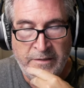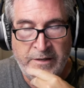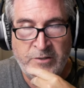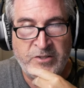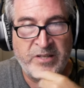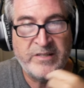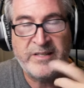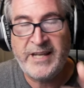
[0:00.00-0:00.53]

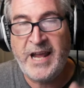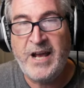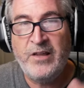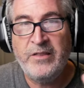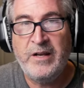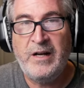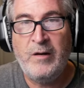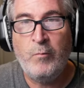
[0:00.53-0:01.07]
this gal
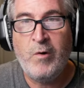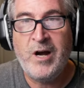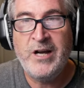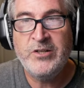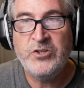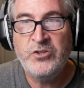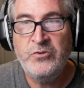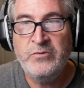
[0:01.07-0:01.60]
that I
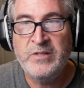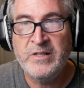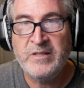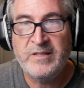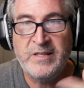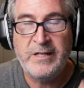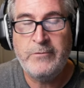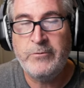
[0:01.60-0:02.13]
watch who does
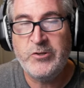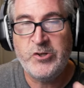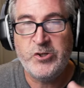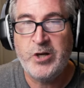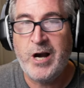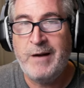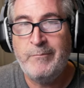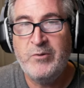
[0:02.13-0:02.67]
secret
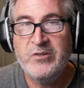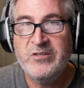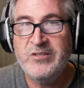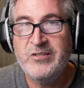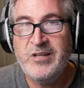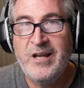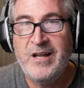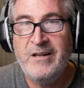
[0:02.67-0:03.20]
shopper
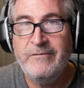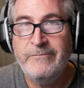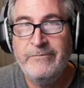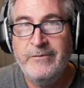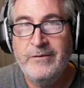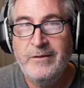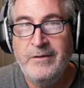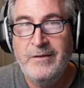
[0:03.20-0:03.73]
stuff,
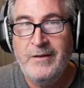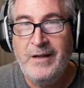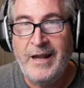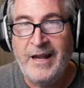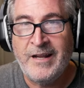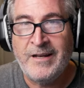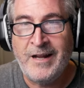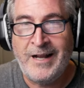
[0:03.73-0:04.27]

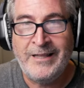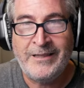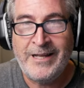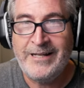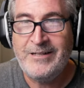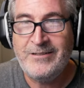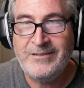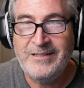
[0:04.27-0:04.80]
and I
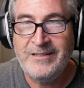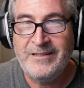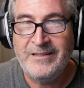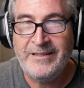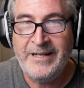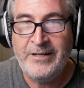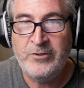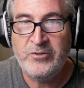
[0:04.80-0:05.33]
like to
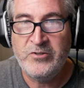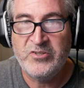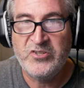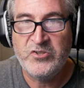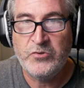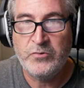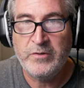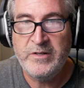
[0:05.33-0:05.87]
hear her
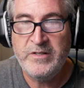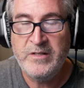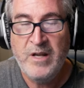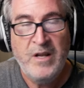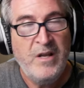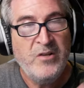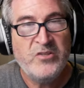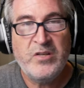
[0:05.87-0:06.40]
stories.
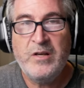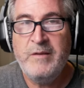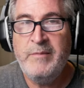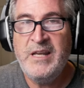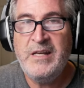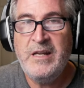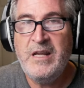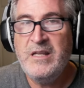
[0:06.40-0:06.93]
So I
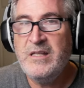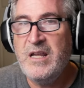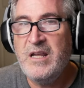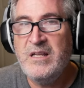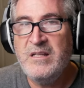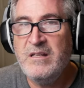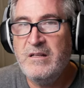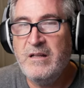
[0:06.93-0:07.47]
mean,
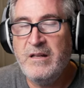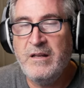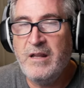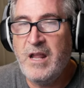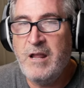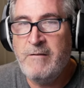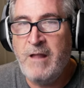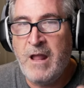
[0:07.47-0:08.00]

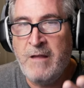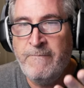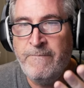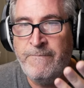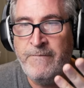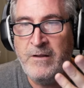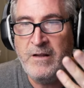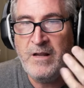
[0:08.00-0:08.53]
if
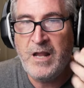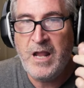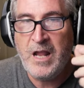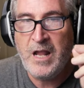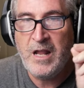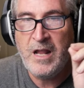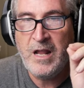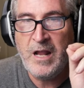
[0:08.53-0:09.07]

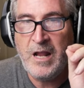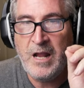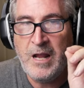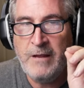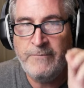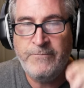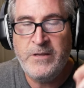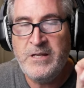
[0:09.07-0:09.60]

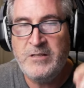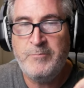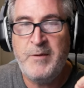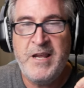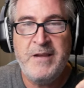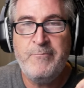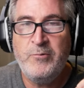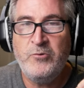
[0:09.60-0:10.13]
these
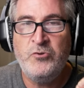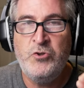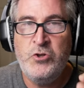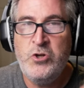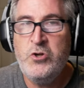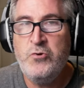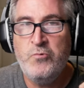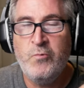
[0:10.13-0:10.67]
people
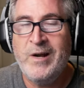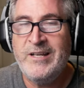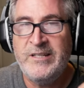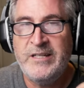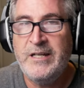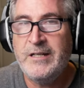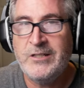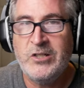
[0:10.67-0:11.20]
knew what
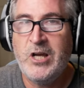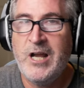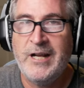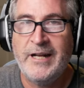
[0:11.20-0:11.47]
TikTok